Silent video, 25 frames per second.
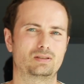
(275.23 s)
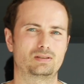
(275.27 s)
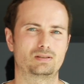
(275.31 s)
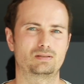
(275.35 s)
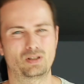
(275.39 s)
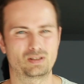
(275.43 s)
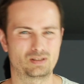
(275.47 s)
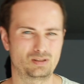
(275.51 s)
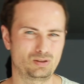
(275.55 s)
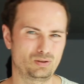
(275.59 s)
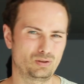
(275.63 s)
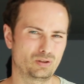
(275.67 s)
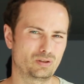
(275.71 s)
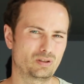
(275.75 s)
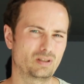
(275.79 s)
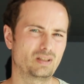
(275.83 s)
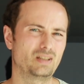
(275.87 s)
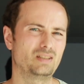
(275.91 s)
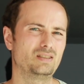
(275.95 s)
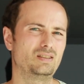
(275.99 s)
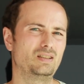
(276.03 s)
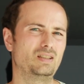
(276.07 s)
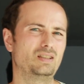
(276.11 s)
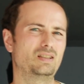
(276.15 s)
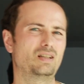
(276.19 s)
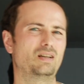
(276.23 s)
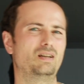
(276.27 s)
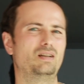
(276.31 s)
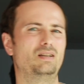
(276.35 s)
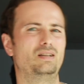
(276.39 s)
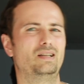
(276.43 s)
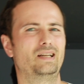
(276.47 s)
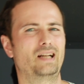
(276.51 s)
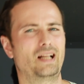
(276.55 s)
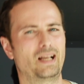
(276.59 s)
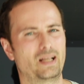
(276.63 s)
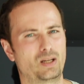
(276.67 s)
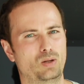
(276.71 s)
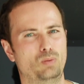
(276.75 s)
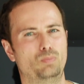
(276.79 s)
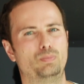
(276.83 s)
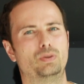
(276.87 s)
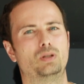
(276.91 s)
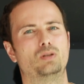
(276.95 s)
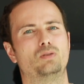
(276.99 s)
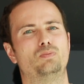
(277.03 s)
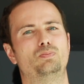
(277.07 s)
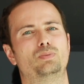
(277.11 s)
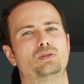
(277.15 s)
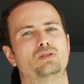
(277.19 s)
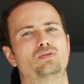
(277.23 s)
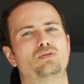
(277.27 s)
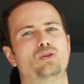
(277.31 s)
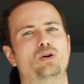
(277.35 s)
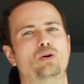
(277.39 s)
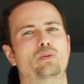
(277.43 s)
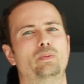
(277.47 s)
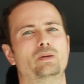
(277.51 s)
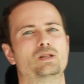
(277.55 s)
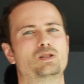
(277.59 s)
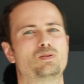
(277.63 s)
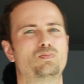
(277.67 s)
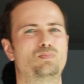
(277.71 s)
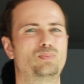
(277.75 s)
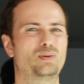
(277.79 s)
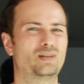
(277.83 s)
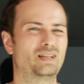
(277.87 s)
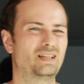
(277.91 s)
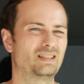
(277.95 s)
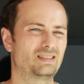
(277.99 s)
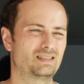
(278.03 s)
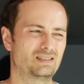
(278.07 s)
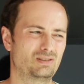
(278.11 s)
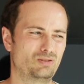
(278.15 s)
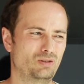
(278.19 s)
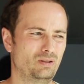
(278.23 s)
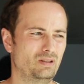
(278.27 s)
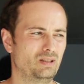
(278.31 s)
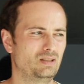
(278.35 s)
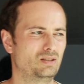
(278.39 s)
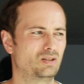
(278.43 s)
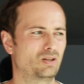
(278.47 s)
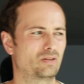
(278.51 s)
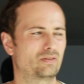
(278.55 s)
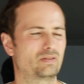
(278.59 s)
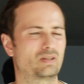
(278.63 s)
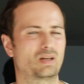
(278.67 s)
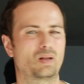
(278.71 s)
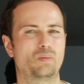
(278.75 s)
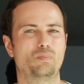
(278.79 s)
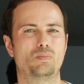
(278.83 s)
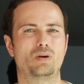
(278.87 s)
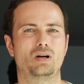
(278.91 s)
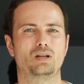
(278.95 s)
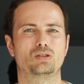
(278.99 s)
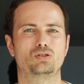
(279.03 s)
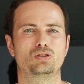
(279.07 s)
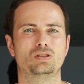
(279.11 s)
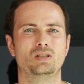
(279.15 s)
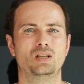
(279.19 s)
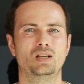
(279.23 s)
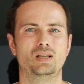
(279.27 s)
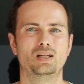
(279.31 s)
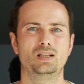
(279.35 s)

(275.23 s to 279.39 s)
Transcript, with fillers: because you're gonna need a little bit of performance, but it's really not that much.